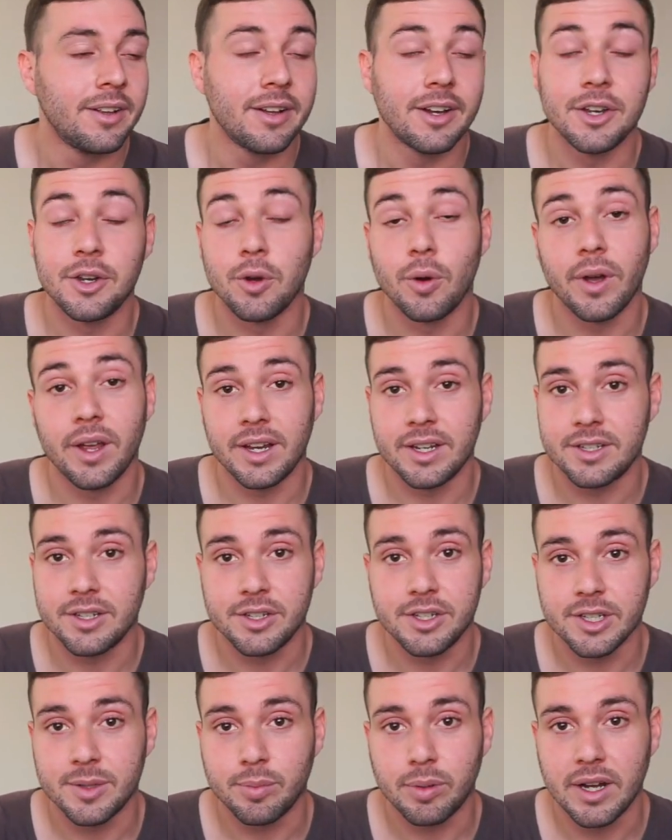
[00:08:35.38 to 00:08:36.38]
annoying to
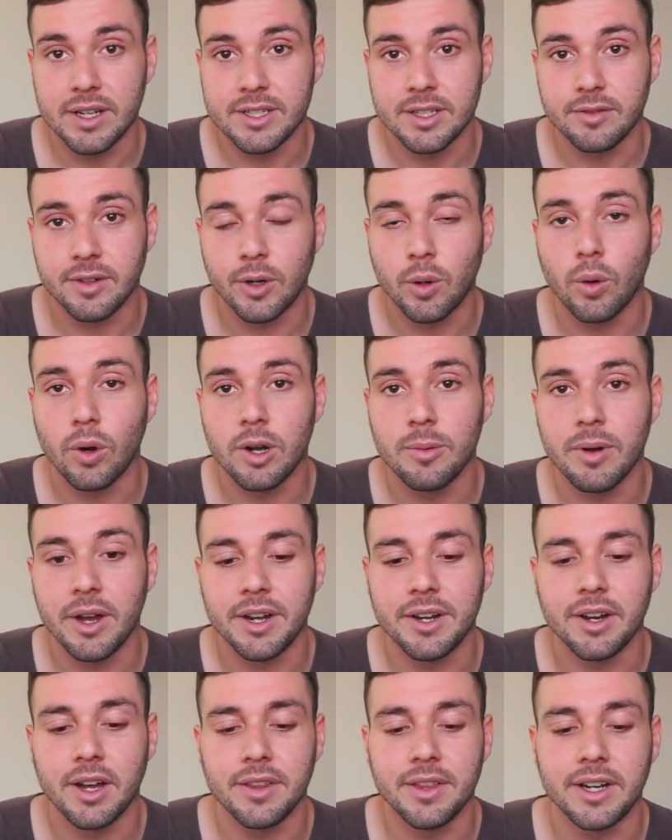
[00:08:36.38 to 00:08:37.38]
just press the record
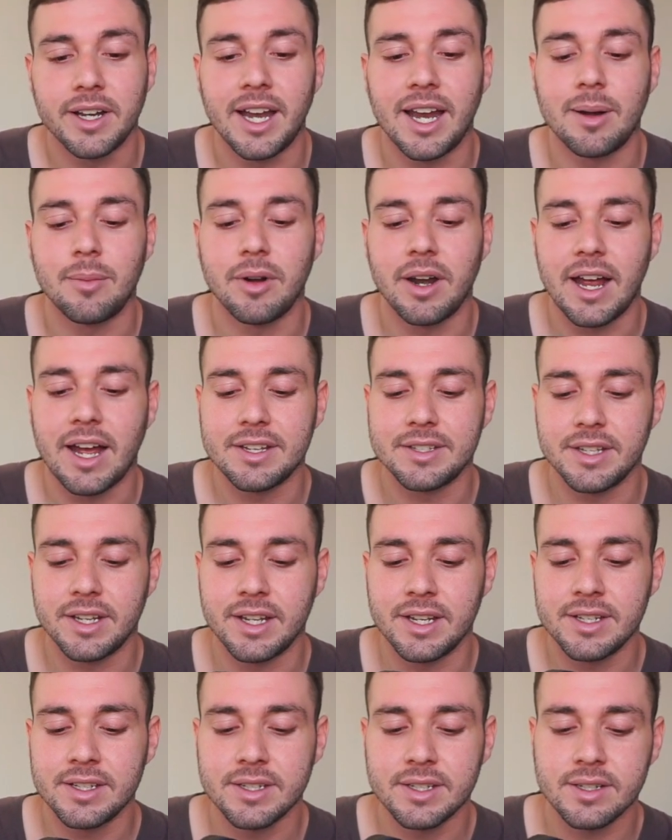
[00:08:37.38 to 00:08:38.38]
button on the camera as it
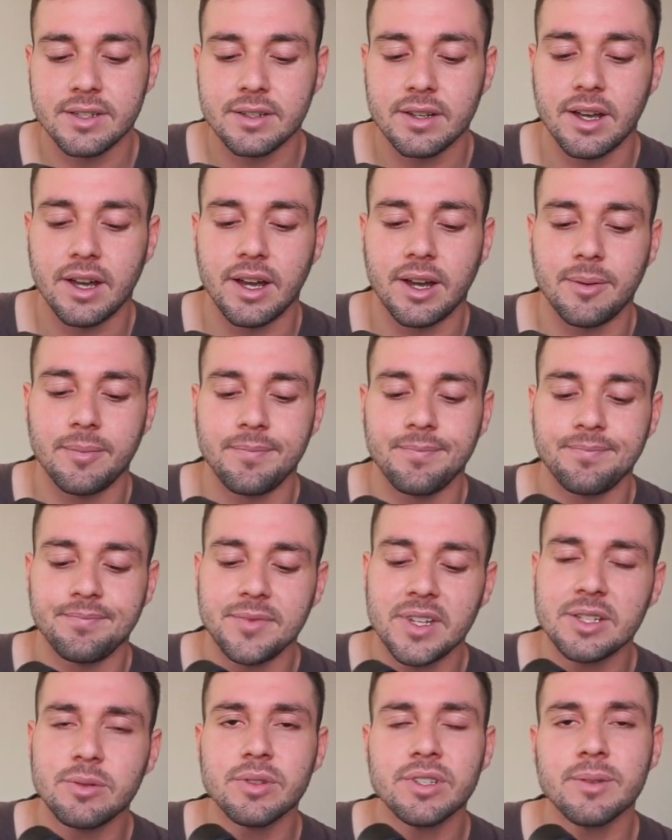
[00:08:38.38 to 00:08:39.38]
is.
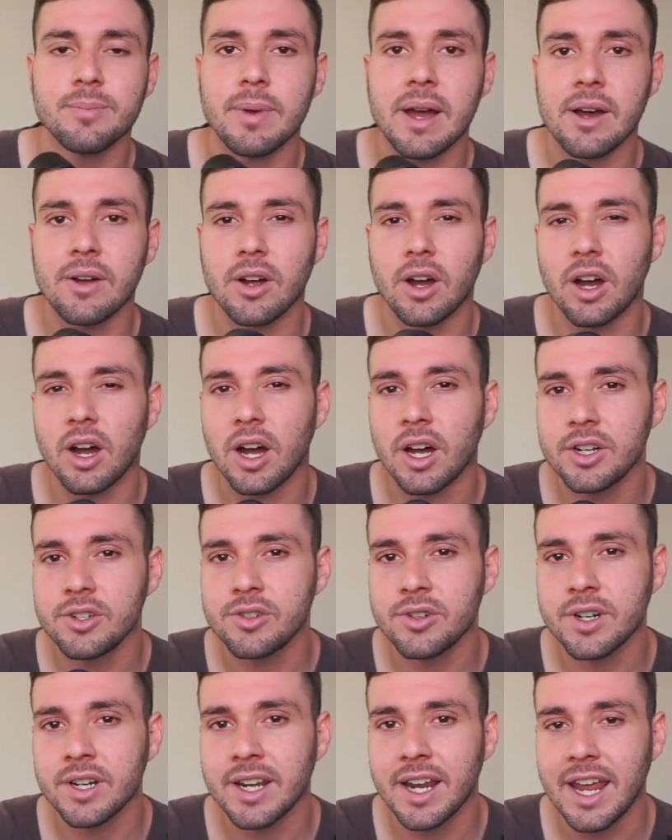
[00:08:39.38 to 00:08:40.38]
This was about
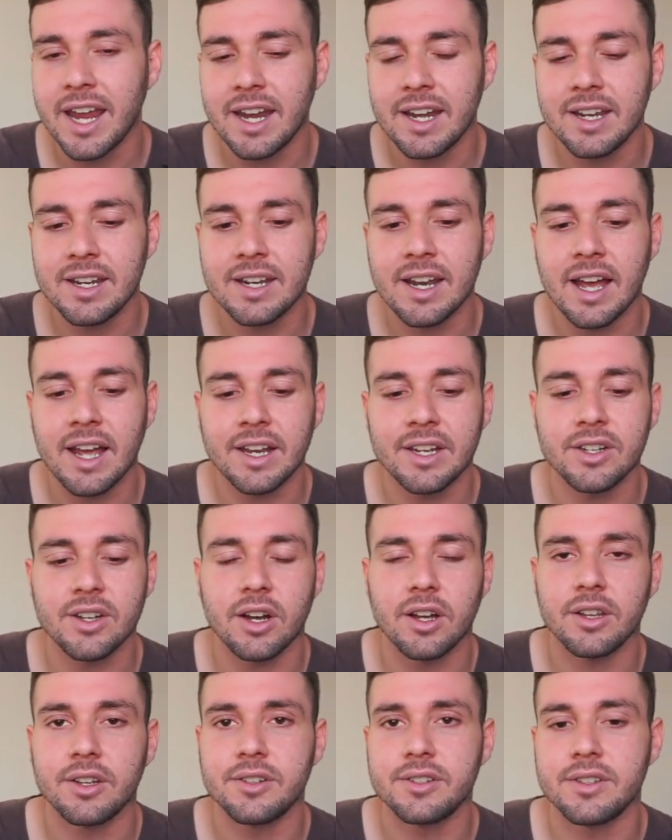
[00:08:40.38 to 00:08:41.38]

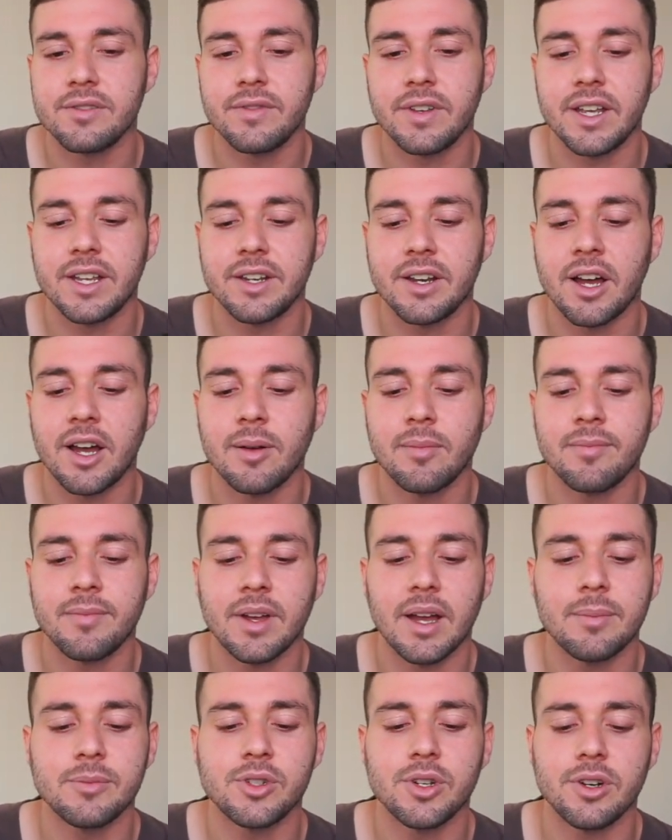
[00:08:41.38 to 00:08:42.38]
$189 in
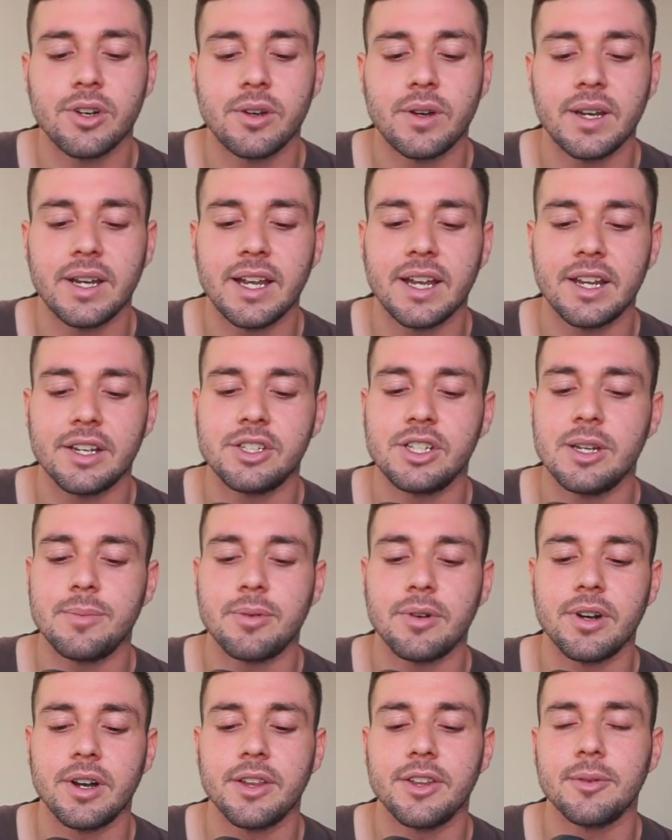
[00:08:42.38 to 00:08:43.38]
Vietnam. I'm sure you could get it
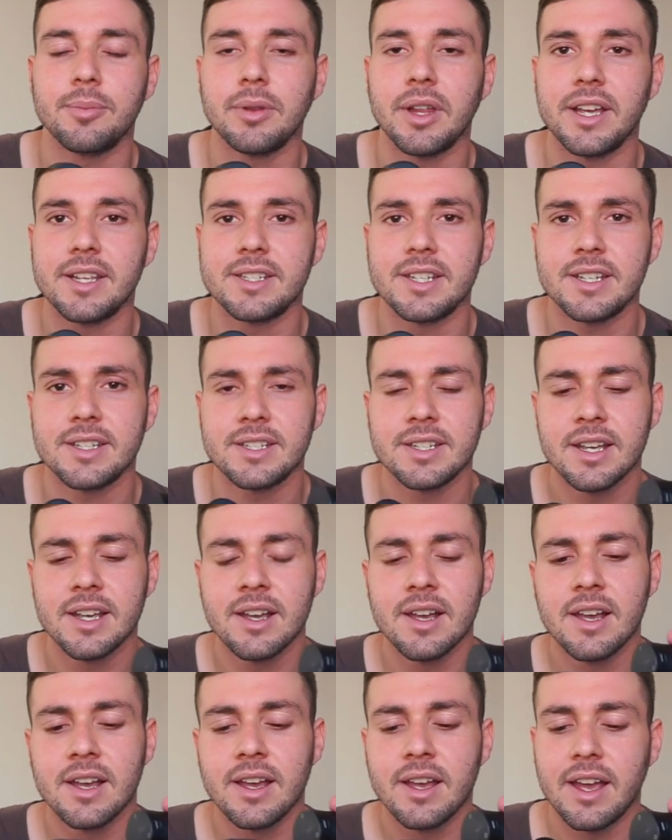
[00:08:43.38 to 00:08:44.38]
cheaper in other places.
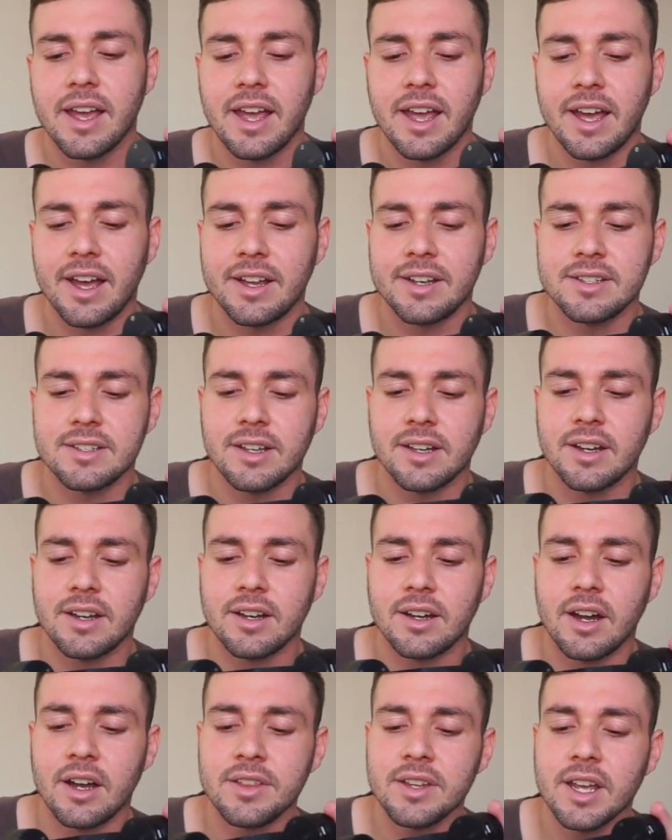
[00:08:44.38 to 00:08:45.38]
And
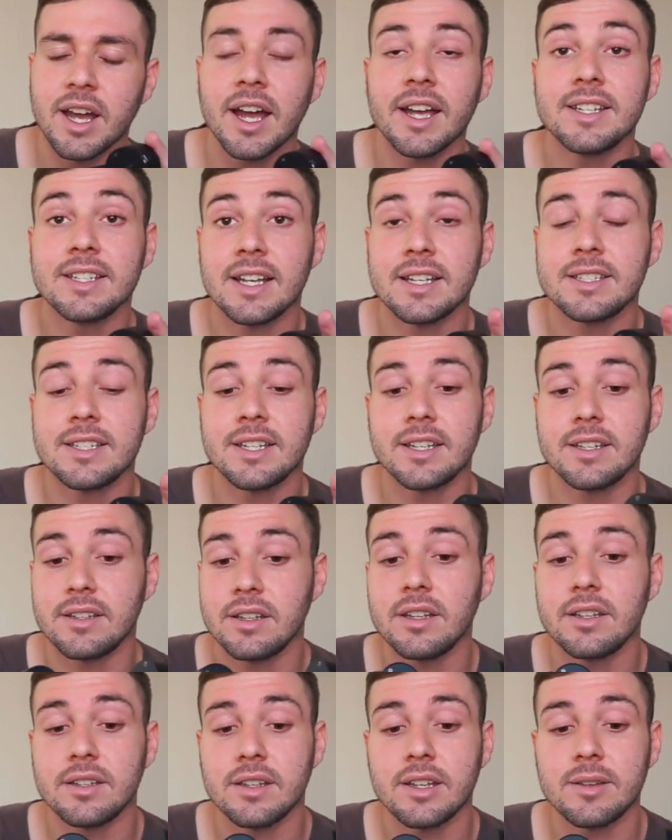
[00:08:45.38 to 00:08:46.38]
on the eye test,
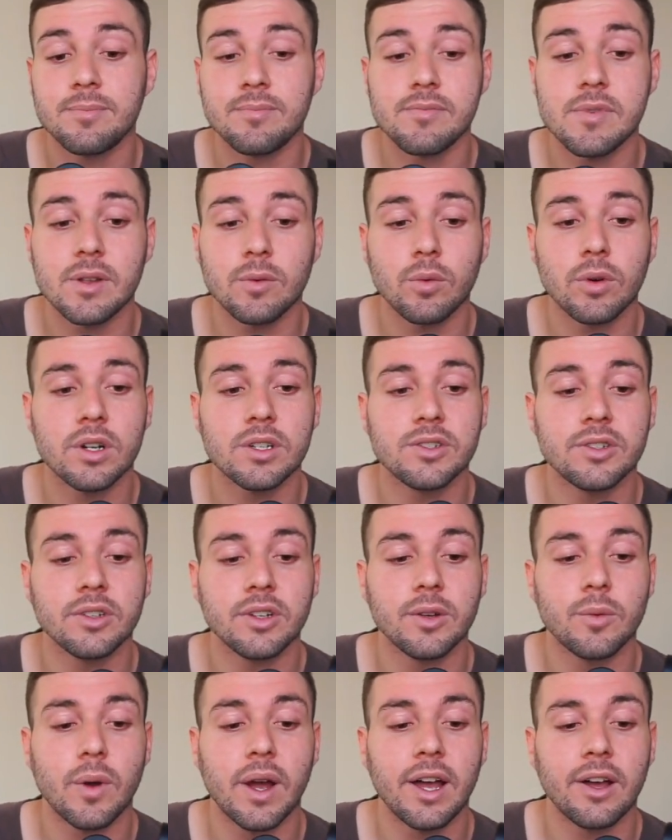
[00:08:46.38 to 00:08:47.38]
it works
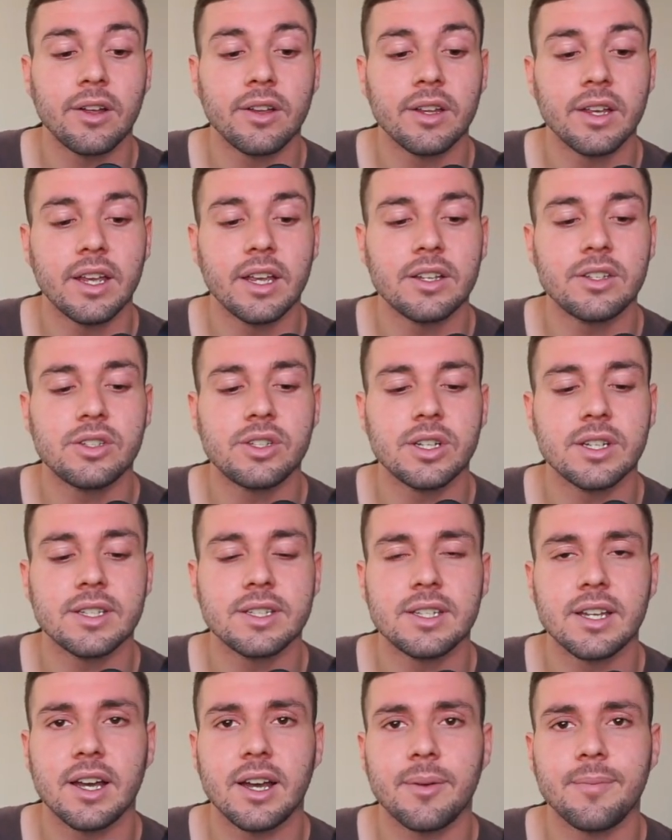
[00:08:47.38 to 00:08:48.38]
really well. It's just,